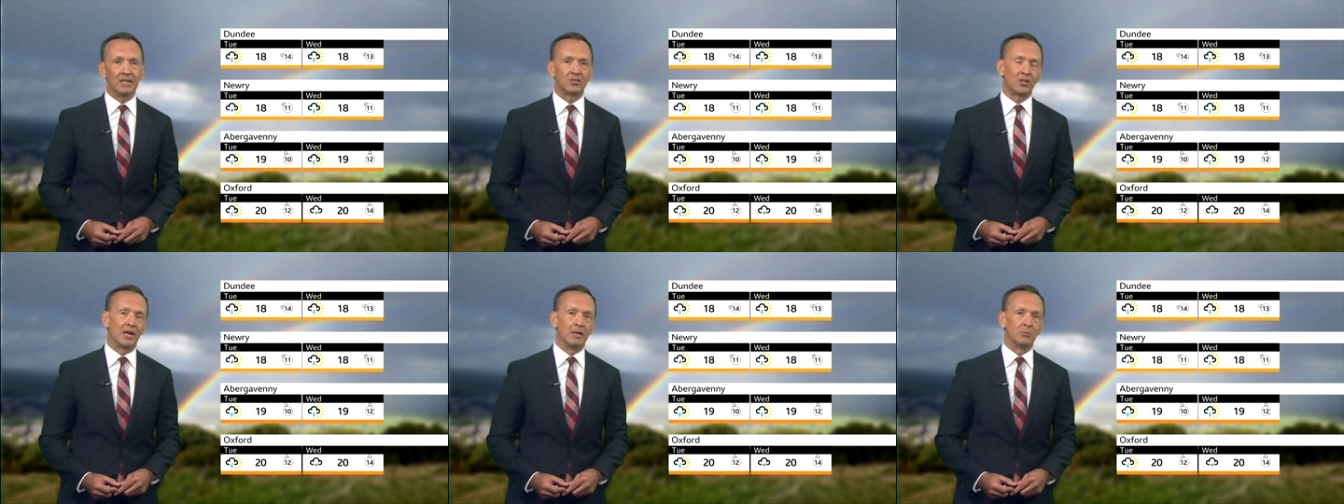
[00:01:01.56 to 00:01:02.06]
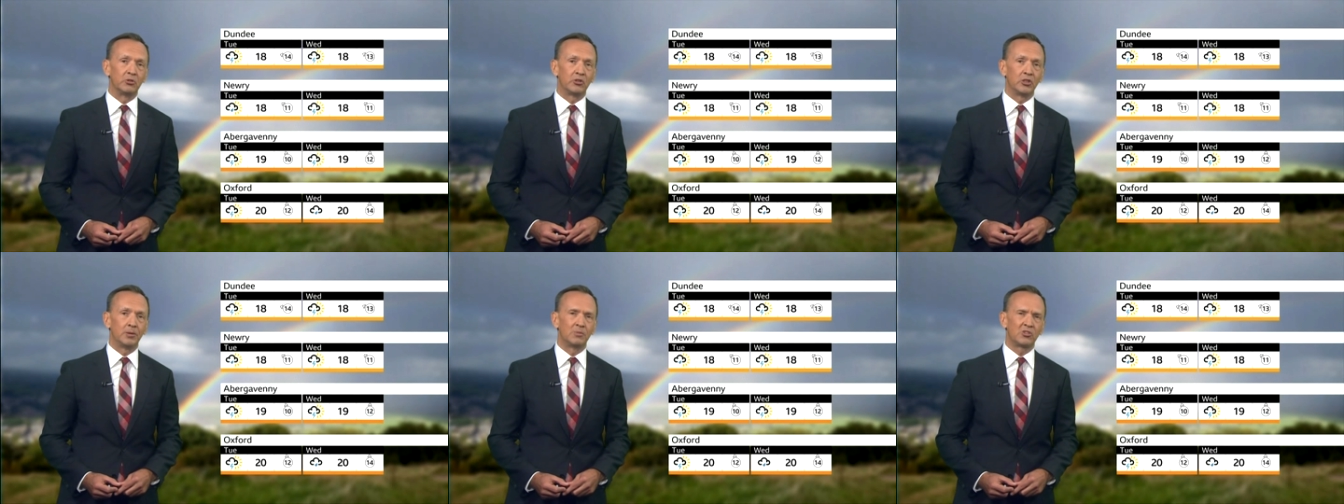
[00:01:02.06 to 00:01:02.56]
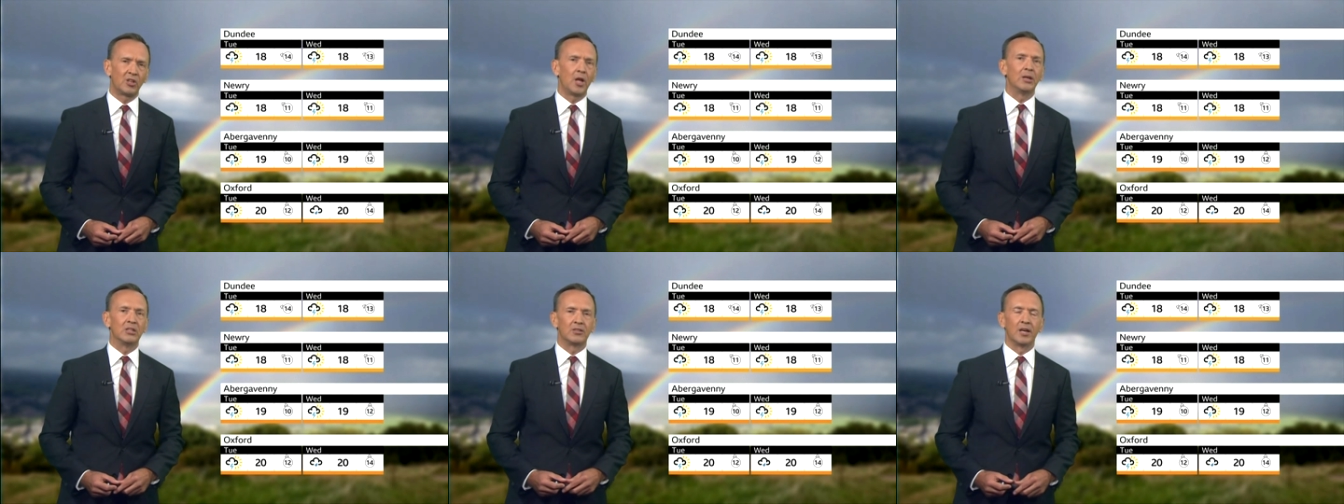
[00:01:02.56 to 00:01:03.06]
at times too,
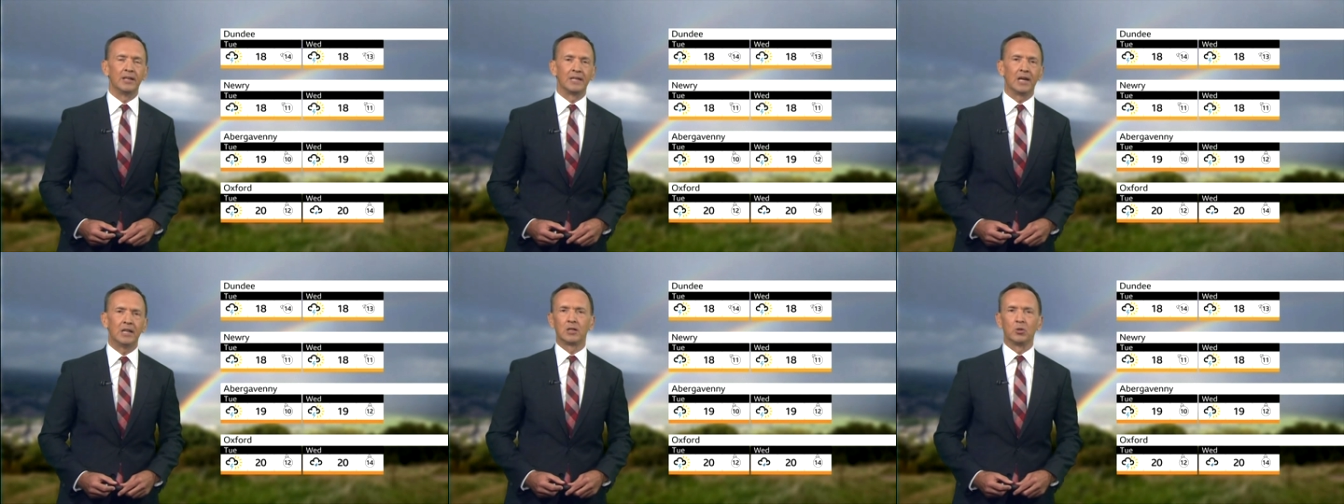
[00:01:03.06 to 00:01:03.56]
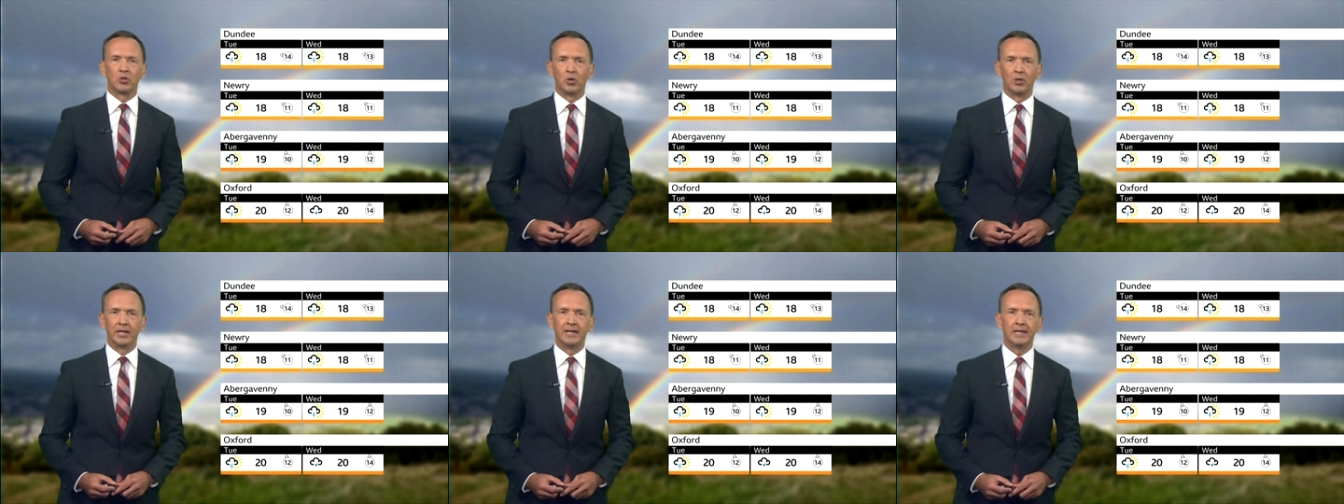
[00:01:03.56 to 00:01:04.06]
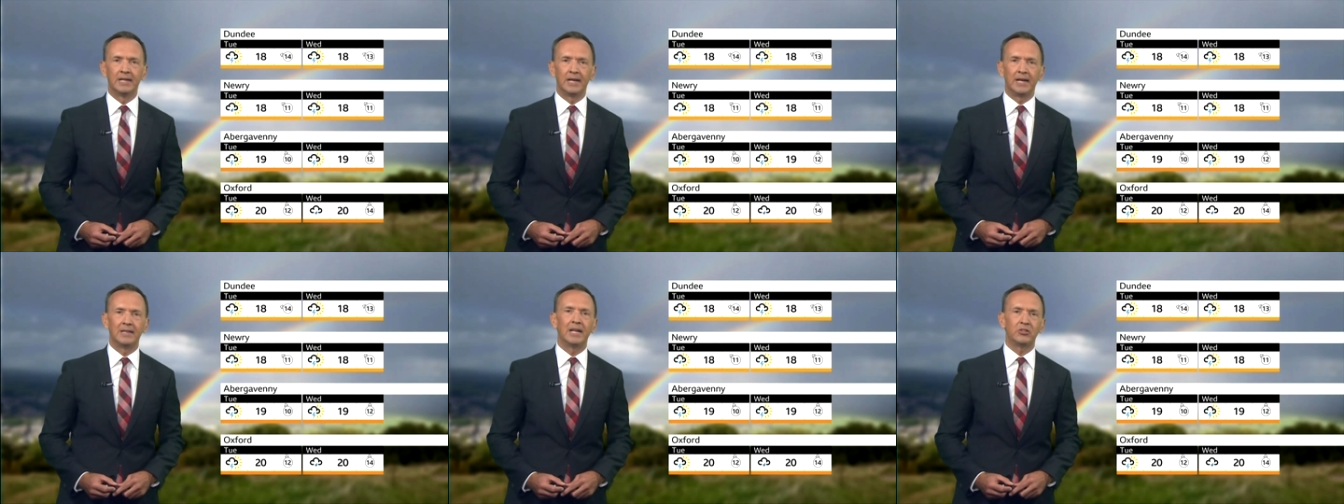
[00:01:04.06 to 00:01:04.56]
slowly turning a little cooler
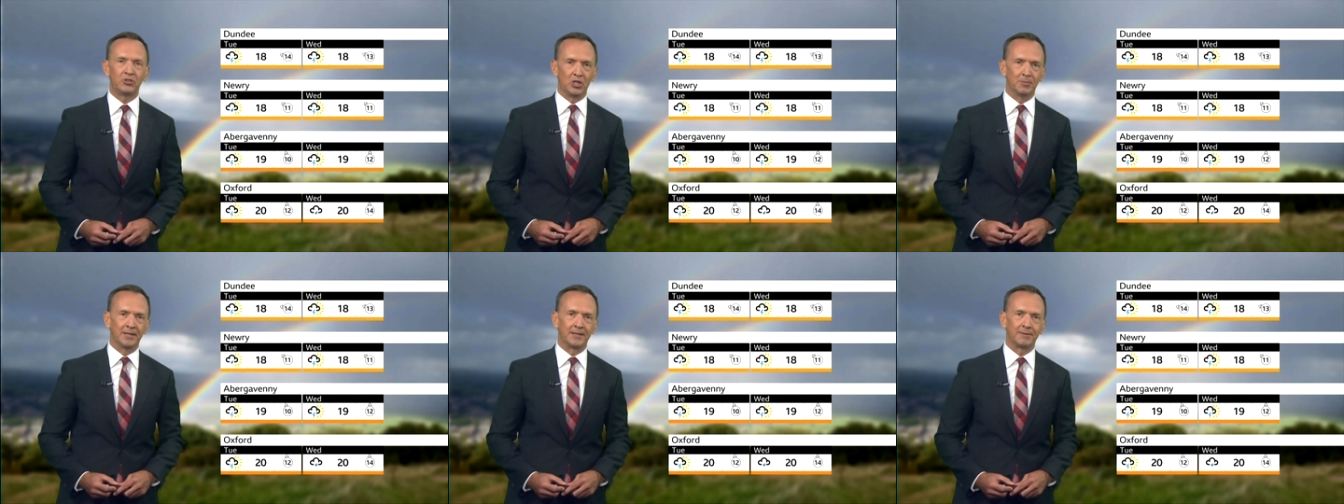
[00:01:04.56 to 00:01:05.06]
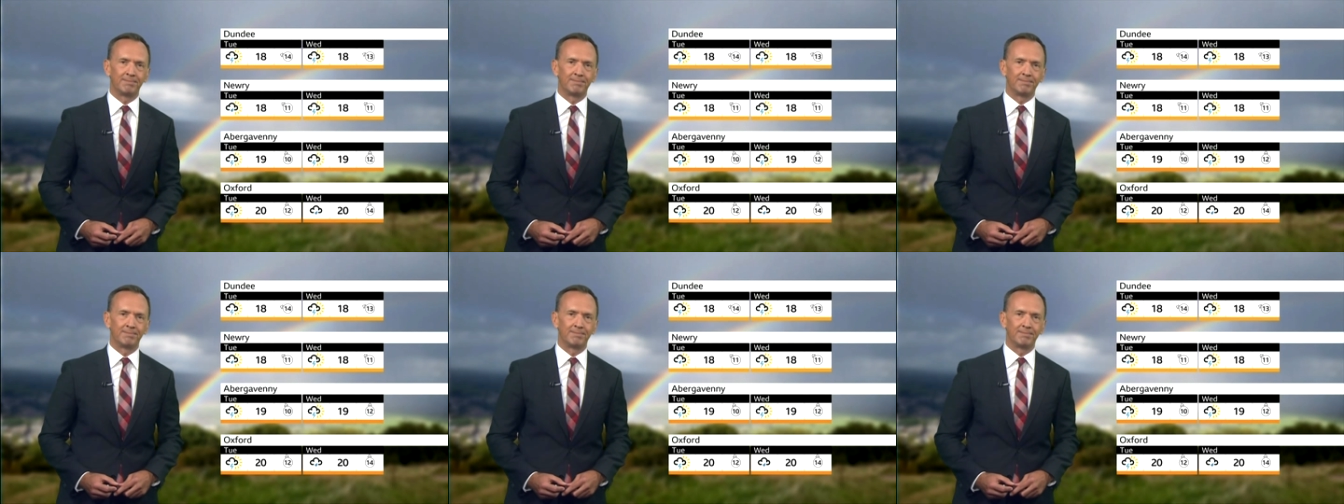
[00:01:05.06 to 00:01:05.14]
and less humid.